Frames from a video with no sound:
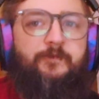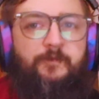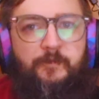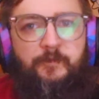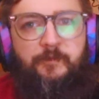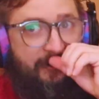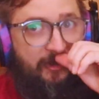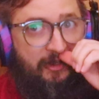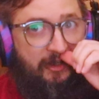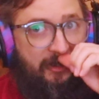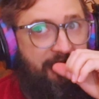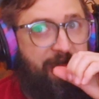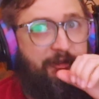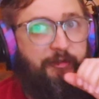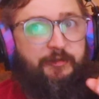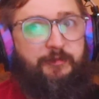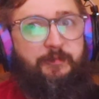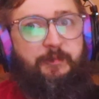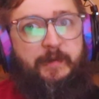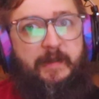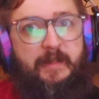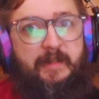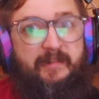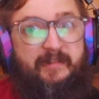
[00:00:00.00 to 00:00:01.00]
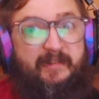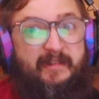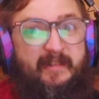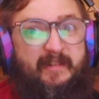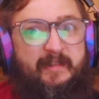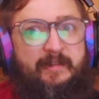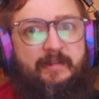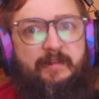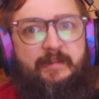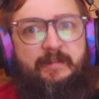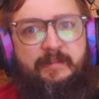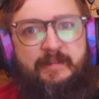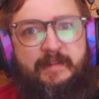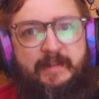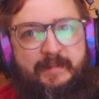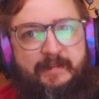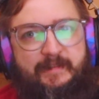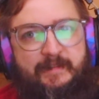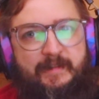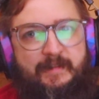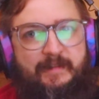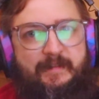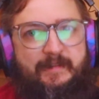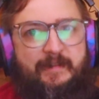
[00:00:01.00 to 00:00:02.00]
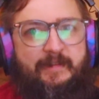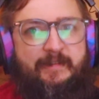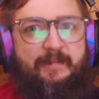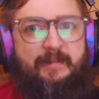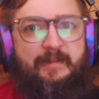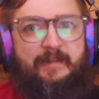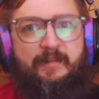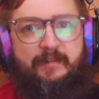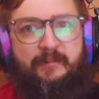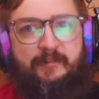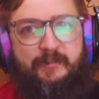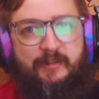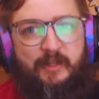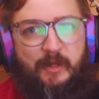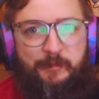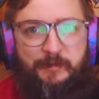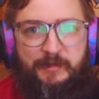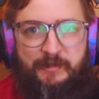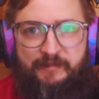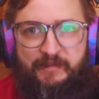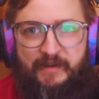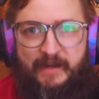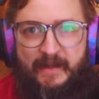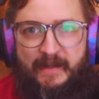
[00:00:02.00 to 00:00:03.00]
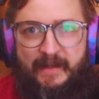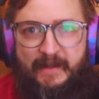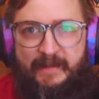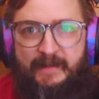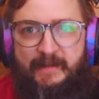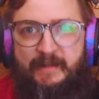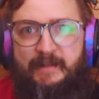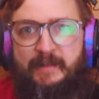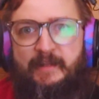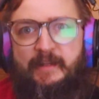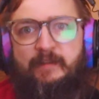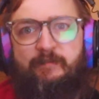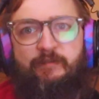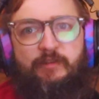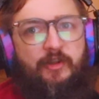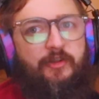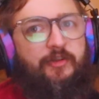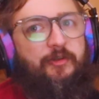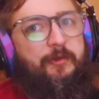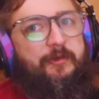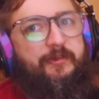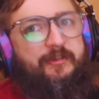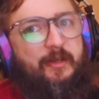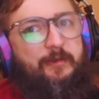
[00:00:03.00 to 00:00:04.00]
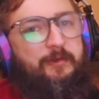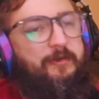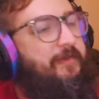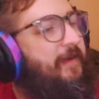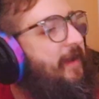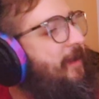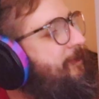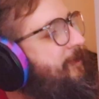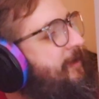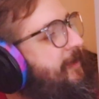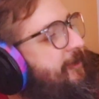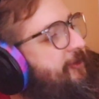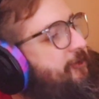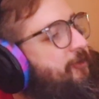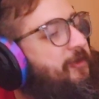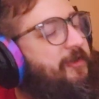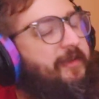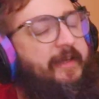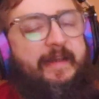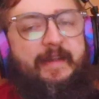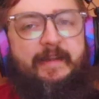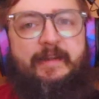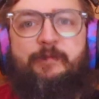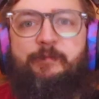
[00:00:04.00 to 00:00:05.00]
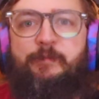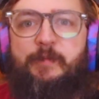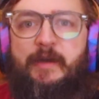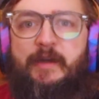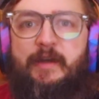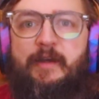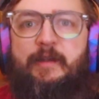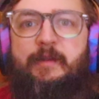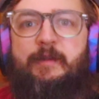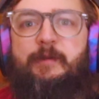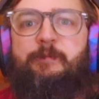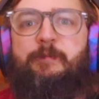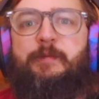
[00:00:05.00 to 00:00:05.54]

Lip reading: feel all those beats. Subdivide. If you don't know what subdivide means, we're taking try